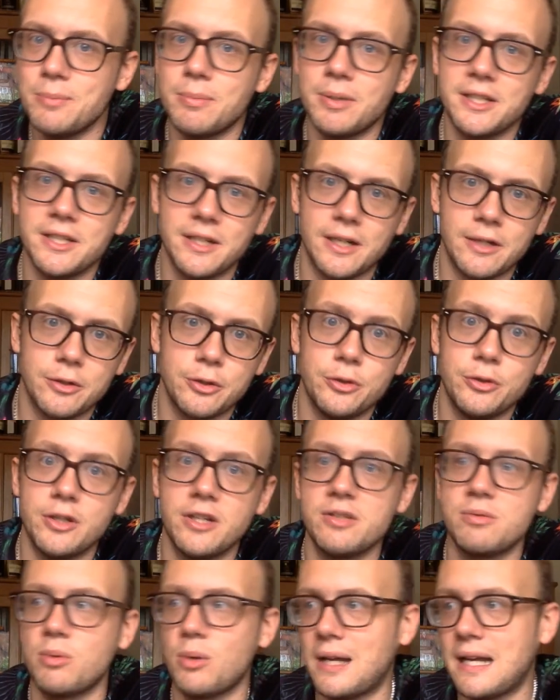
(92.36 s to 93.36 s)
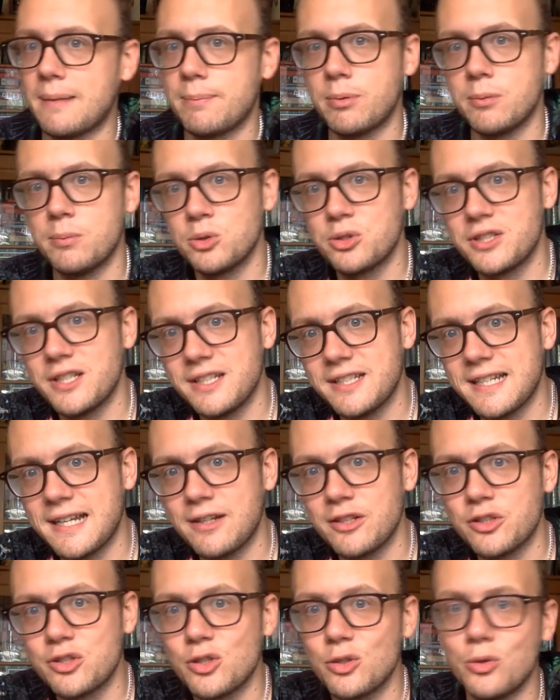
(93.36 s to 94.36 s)
But, you know, who knows what happened? We'll sit
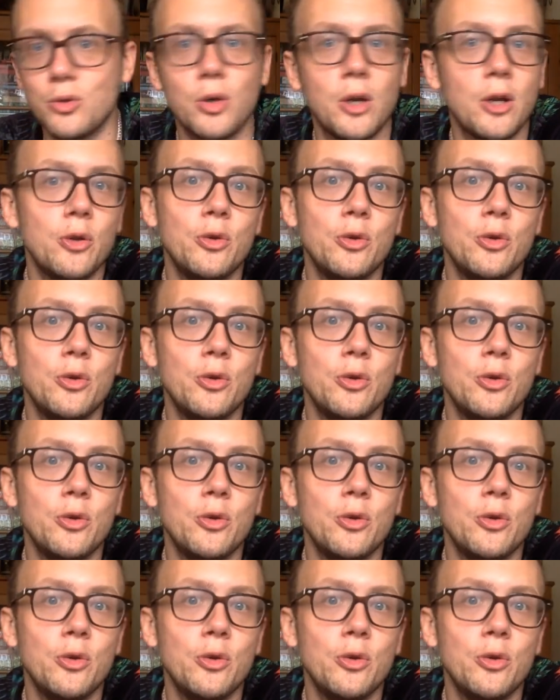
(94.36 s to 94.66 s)
down and talk.